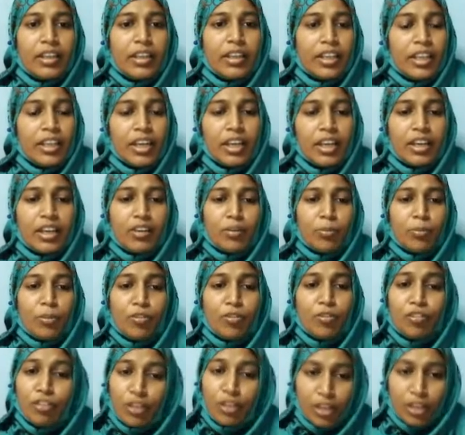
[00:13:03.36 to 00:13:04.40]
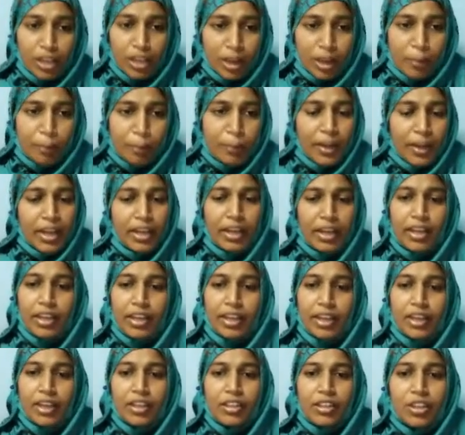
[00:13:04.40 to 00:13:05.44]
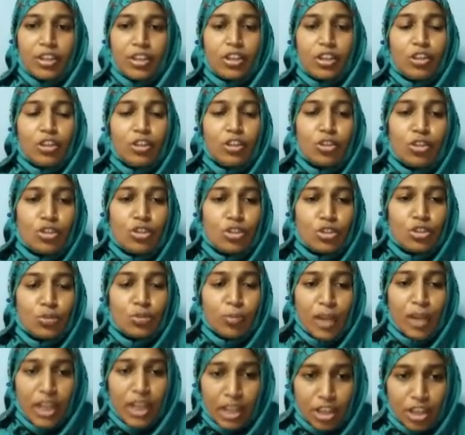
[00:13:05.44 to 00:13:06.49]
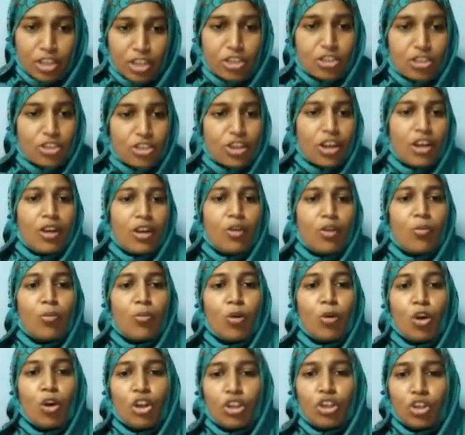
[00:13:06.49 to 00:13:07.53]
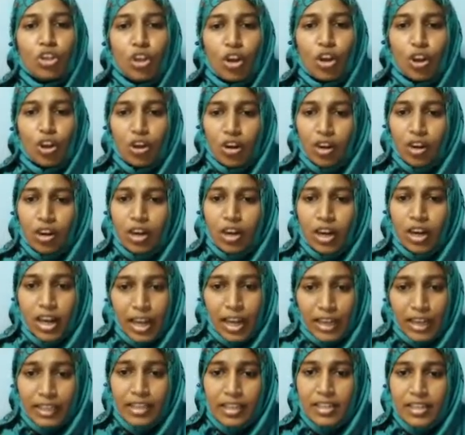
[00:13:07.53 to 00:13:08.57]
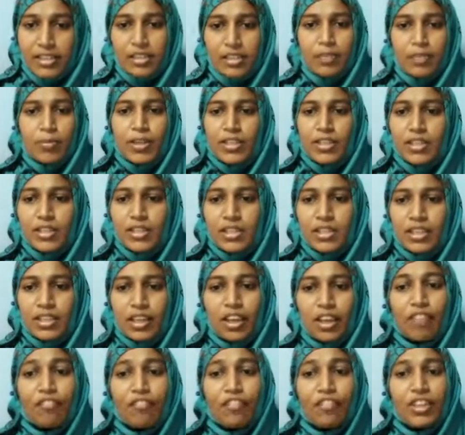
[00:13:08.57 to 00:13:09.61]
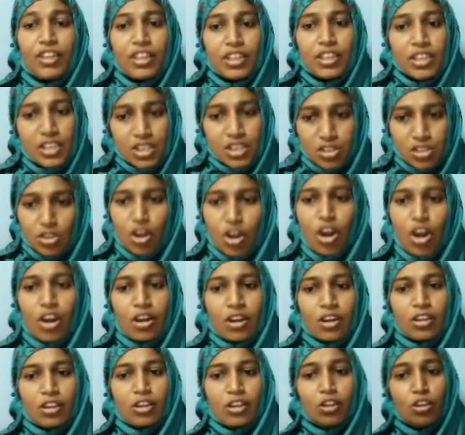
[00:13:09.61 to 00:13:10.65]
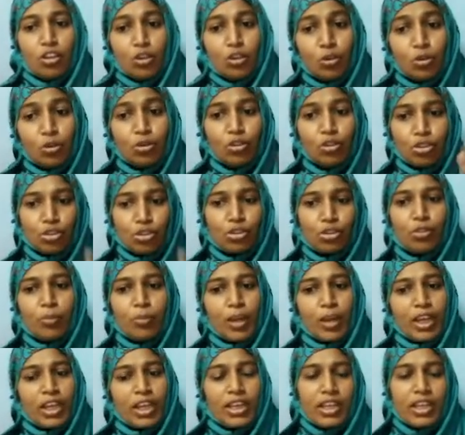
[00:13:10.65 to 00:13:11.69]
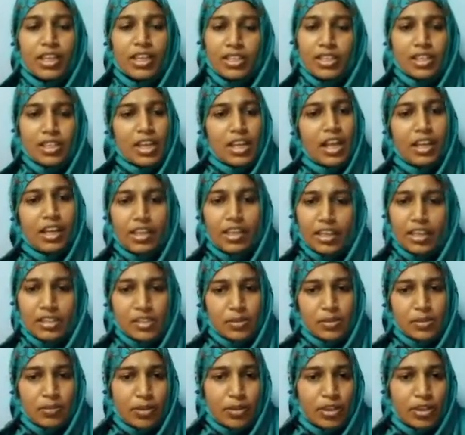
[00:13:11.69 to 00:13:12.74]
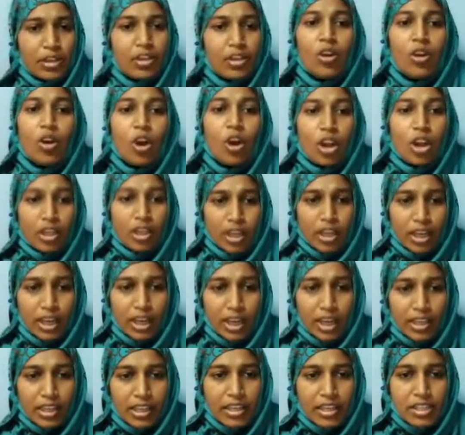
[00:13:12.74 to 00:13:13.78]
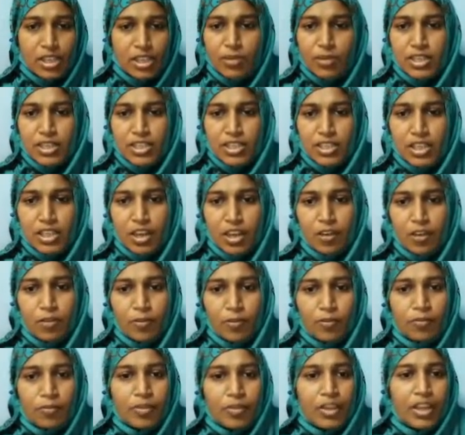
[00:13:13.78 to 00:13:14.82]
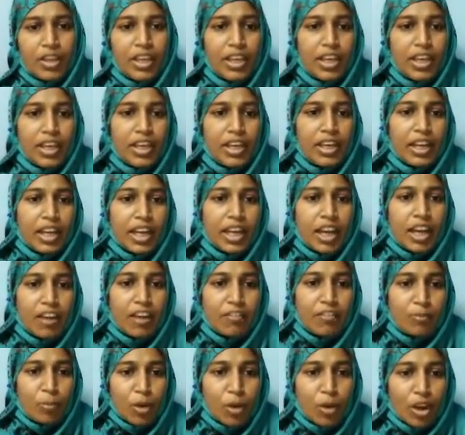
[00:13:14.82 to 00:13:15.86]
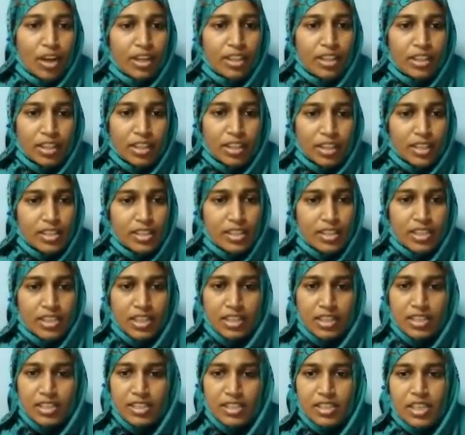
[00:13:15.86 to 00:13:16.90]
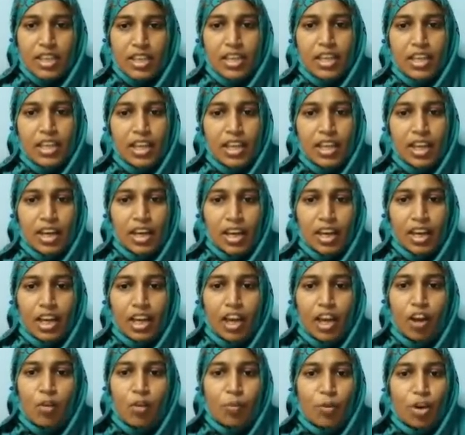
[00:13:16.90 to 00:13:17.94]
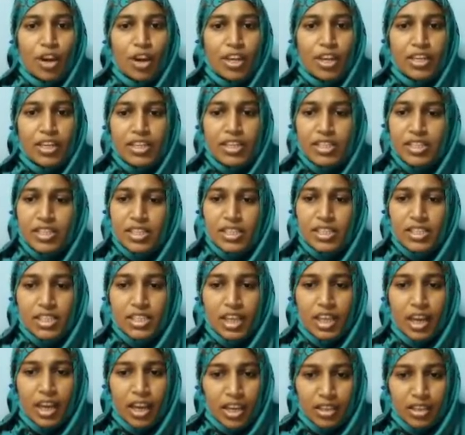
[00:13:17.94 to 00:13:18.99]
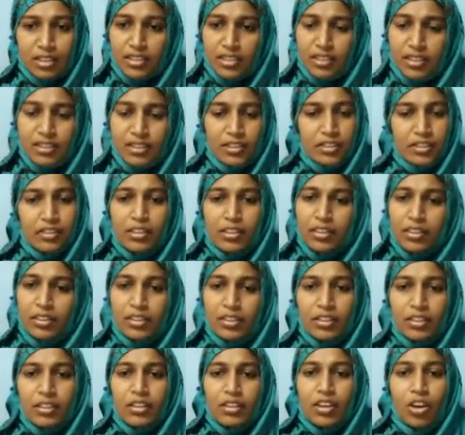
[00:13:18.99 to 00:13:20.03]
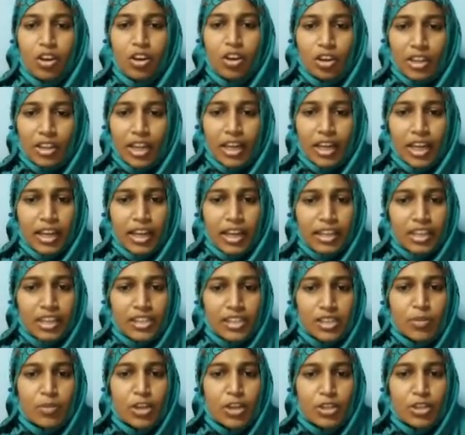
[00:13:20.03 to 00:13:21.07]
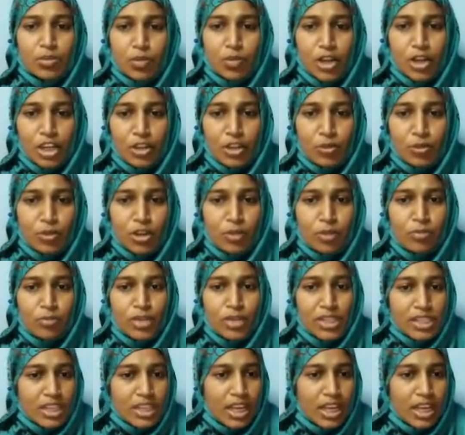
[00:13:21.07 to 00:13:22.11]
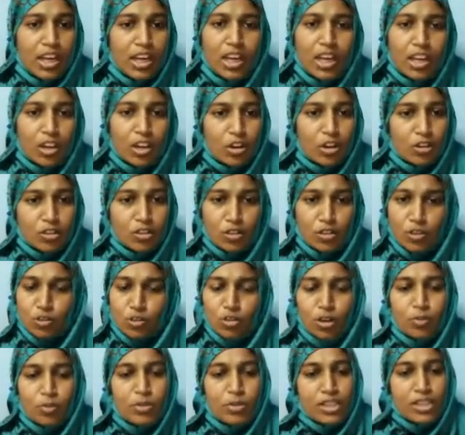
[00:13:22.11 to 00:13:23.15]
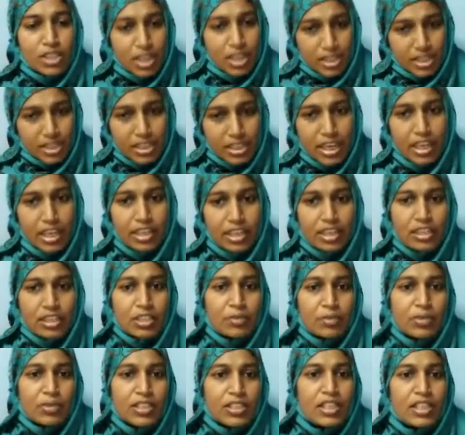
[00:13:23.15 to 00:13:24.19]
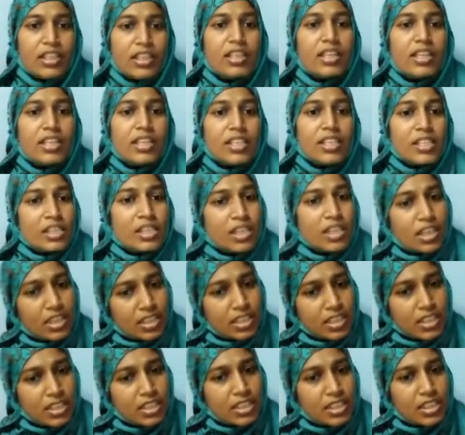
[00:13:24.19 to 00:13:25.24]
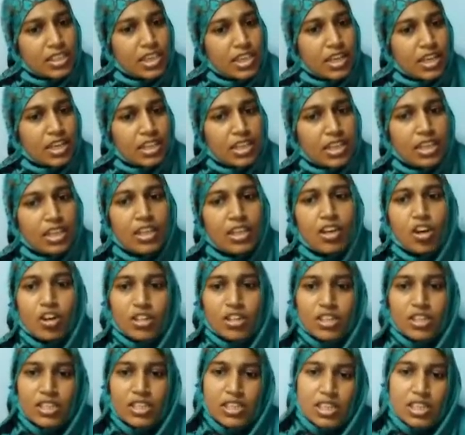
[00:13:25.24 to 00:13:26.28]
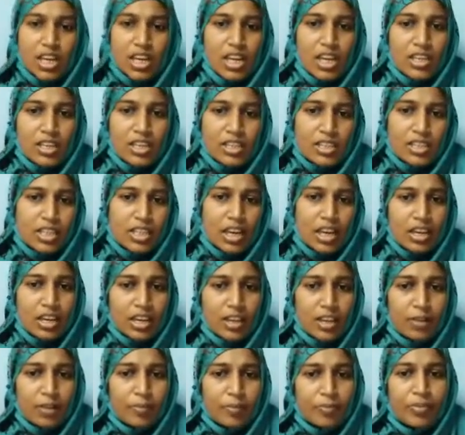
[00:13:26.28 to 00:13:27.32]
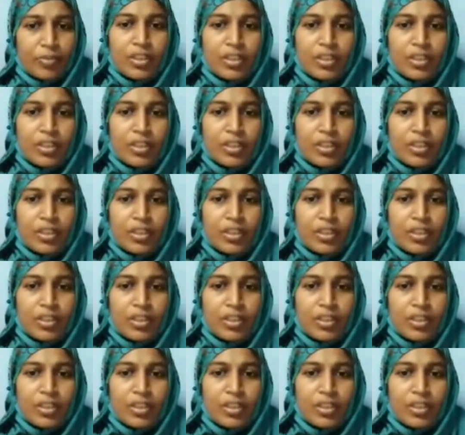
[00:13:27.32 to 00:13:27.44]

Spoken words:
Here, before comparing it, you should make it sure both are like decimals. If it is not, you should make it as a like decimal. Are they like decimals now? Here I have 0.36. Here I have 0.68. Are they like decimals? Only 2 numbers here. Here also 2 numbers. Yes, like decimals. Is 36 greater or 68 is greater?